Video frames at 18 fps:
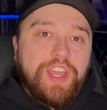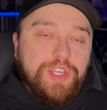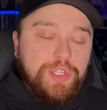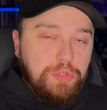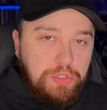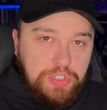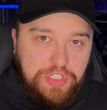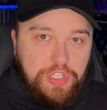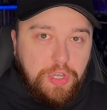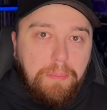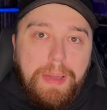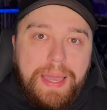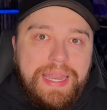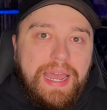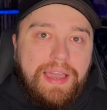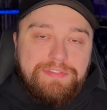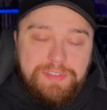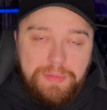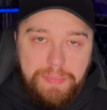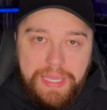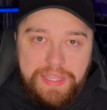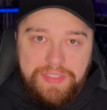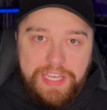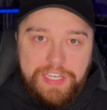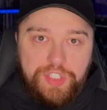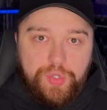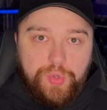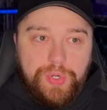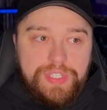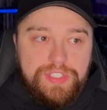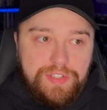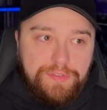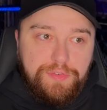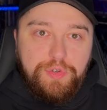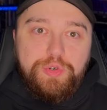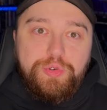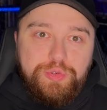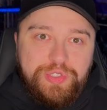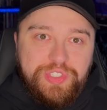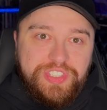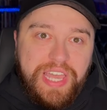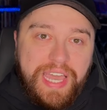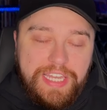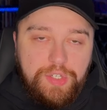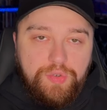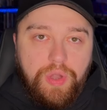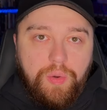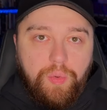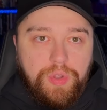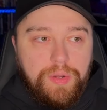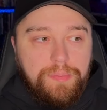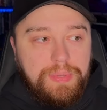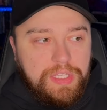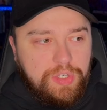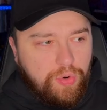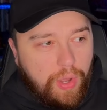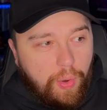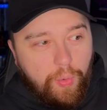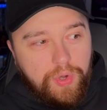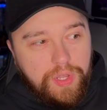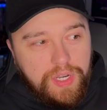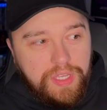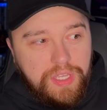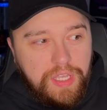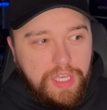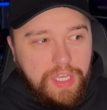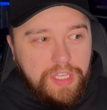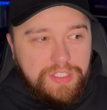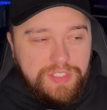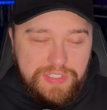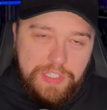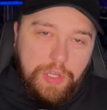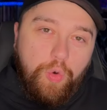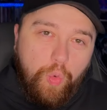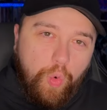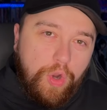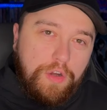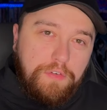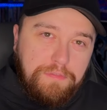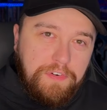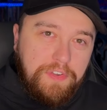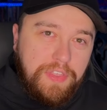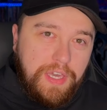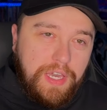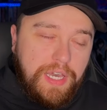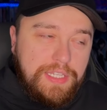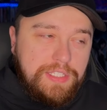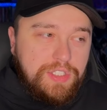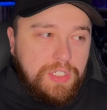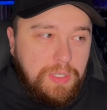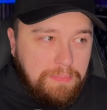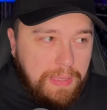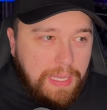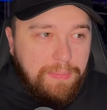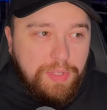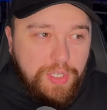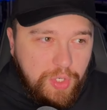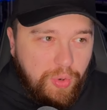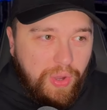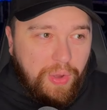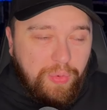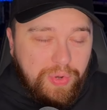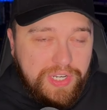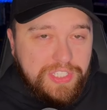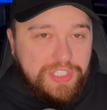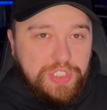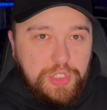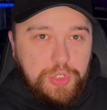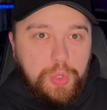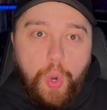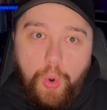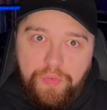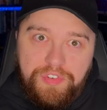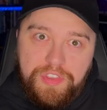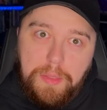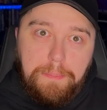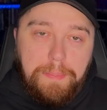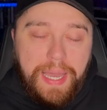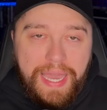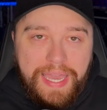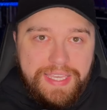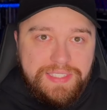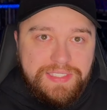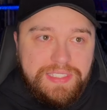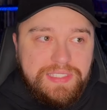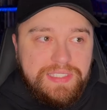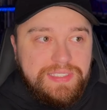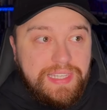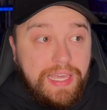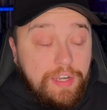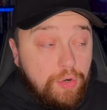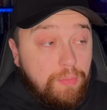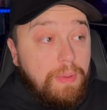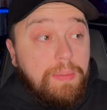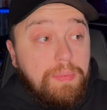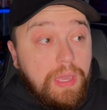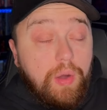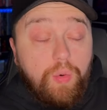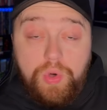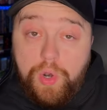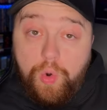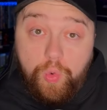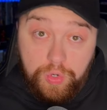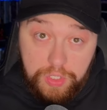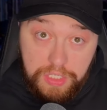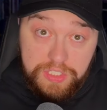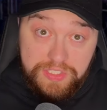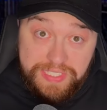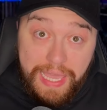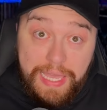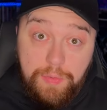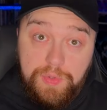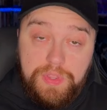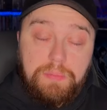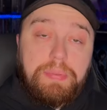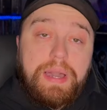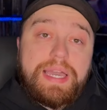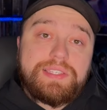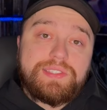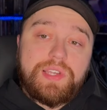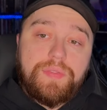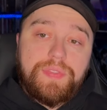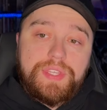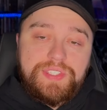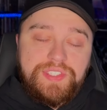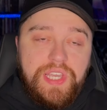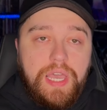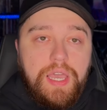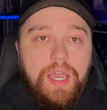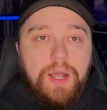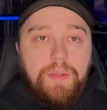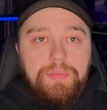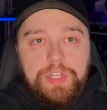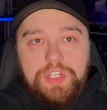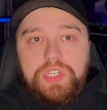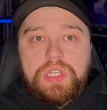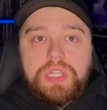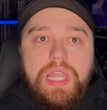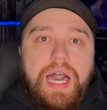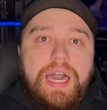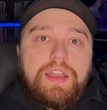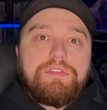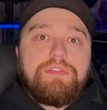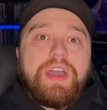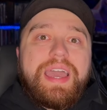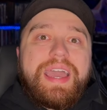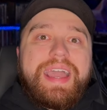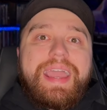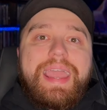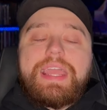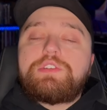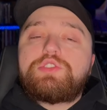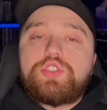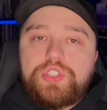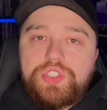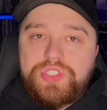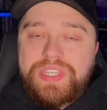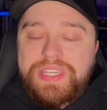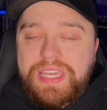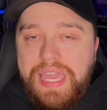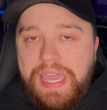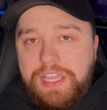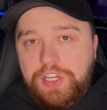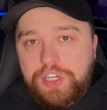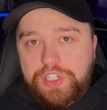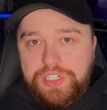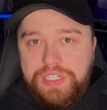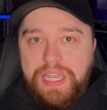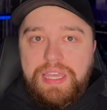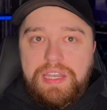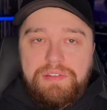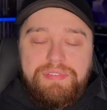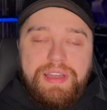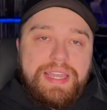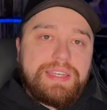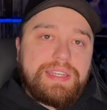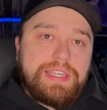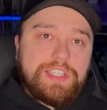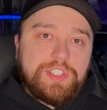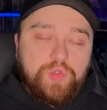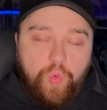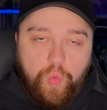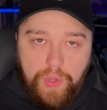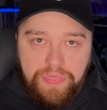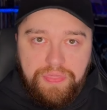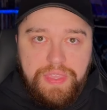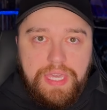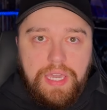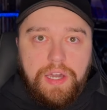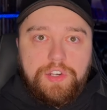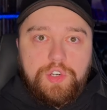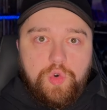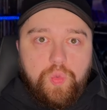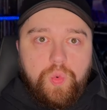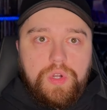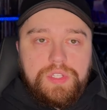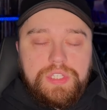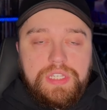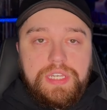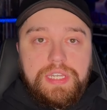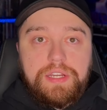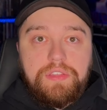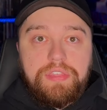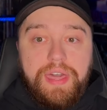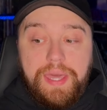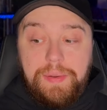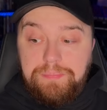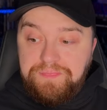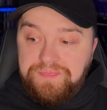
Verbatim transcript: you still might have to make that choice of whose side do I want to be? Do I want to still work for the Hutts or maybe do I want to screw over the Pykes instead or maybe I want to uh, side with the Pykes on this? There's a lot of interesting and creative ideas with the underworld in here that